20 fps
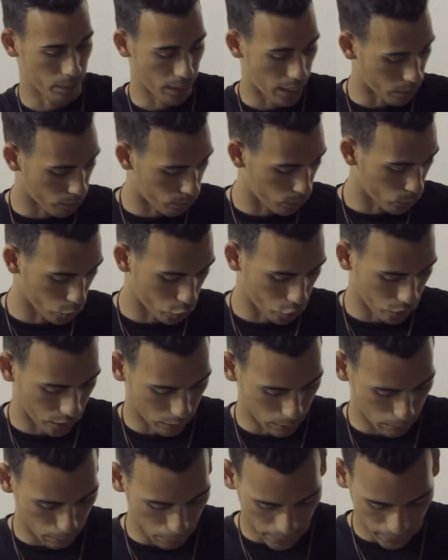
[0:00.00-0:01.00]
Not a full
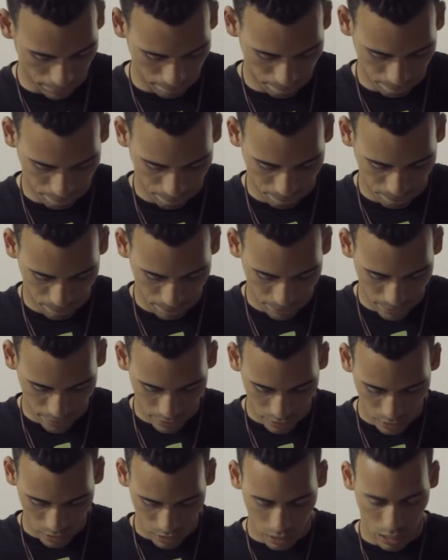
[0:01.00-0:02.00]
trailer yet.
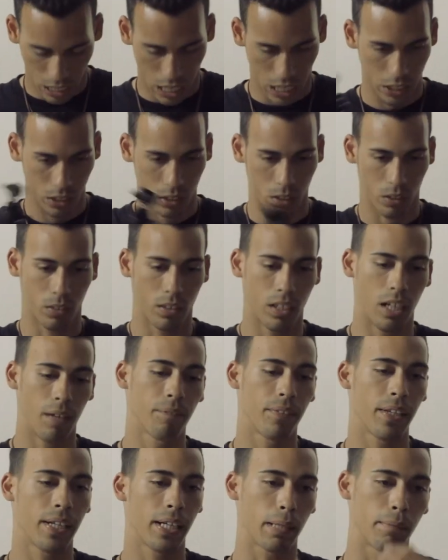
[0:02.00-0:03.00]
I don't know.
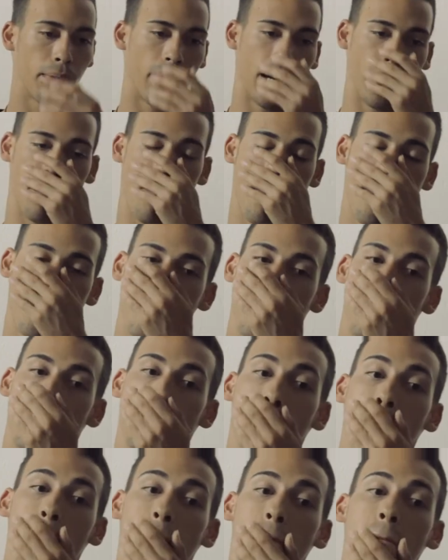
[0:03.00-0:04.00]
I'm thinking about
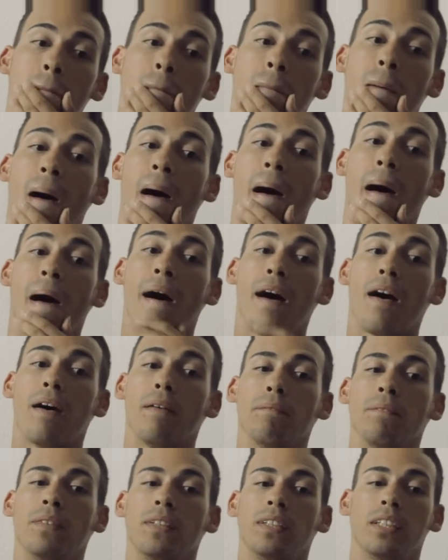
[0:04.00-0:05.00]
it.
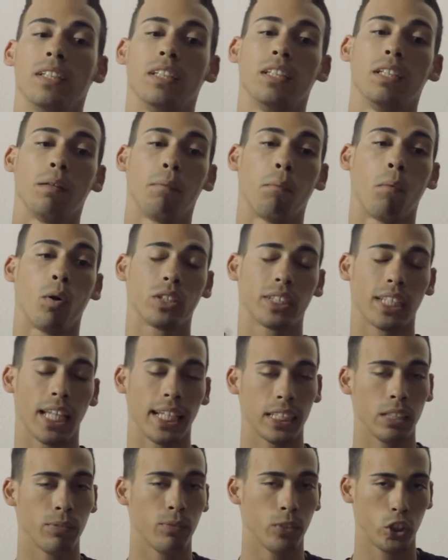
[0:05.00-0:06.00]
Um, most
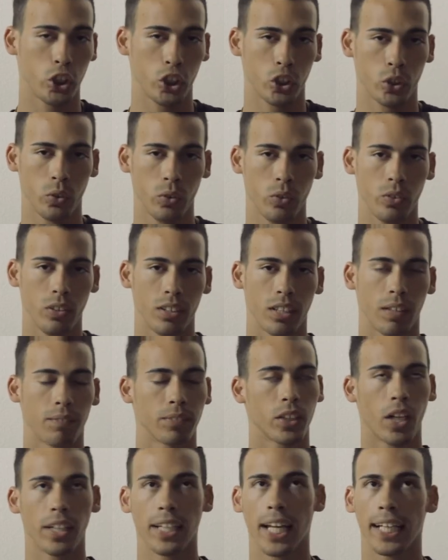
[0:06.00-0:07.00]
likely for June. I'm
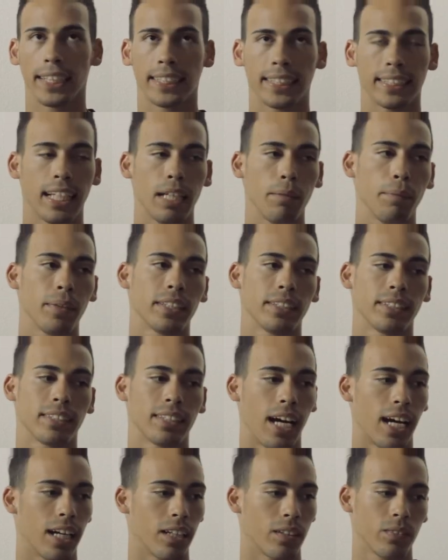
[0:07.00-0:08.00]
starting to hesitate because
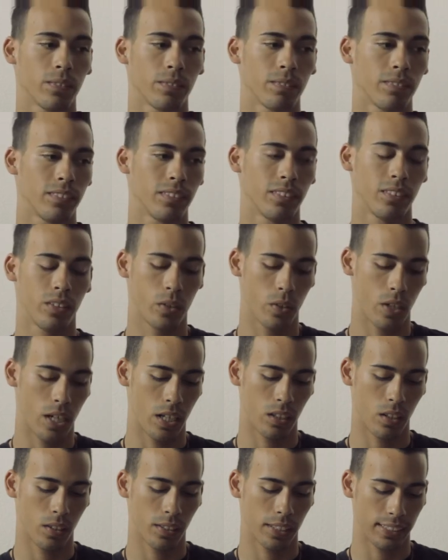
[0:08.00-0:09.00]
I don't know
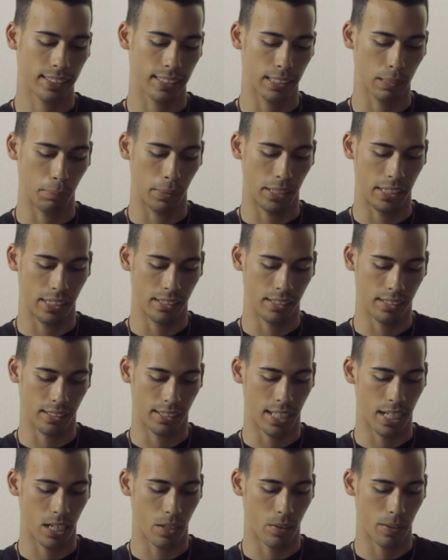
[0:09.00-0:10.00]
how long it's gonna be.
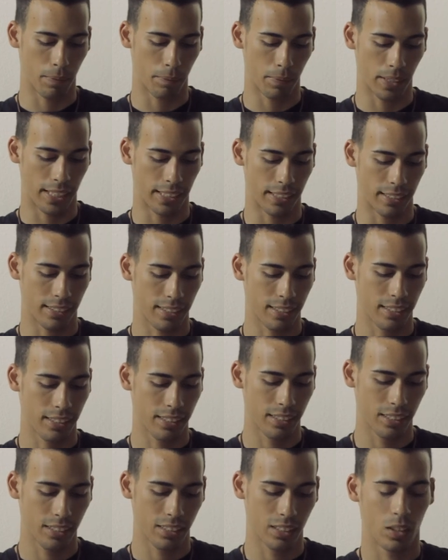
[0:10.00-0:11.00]
Now I'm like
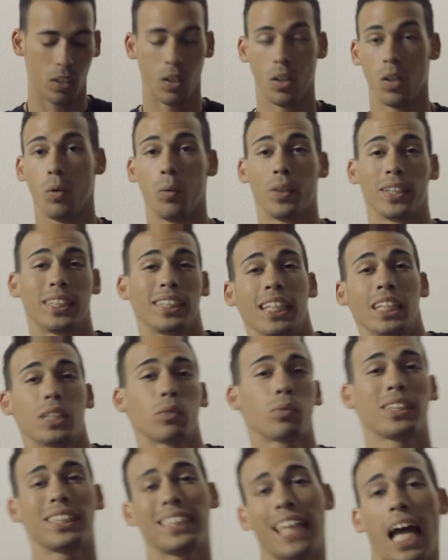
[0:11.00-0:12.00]
oh, what's
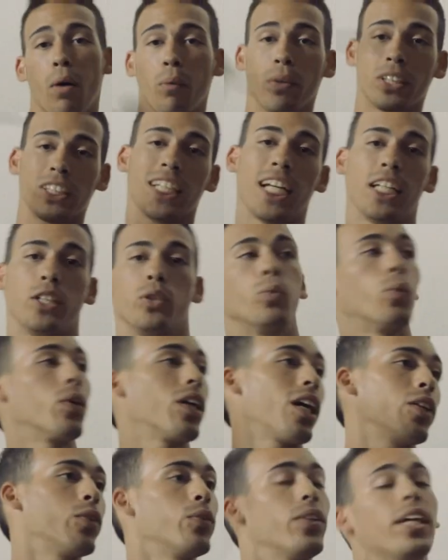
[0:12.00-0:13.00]
this, what's that, what should I do, What
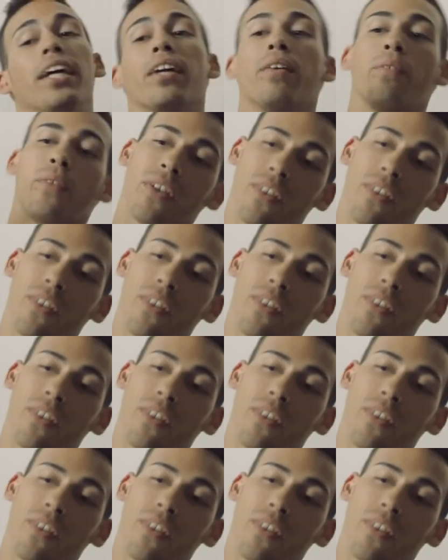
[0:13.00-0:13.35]
I do there,